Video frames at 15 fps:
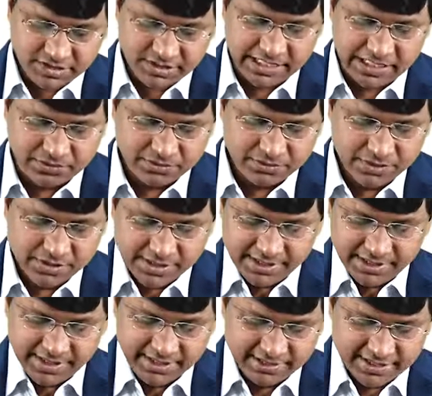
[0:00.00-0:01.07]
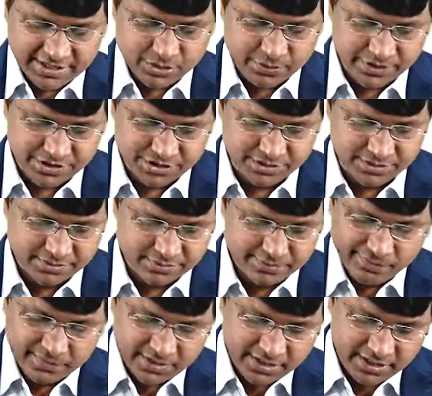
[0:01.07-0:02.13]
Now, in this question,
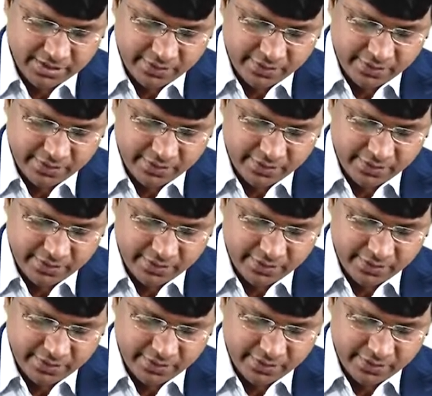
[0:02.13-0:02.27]
the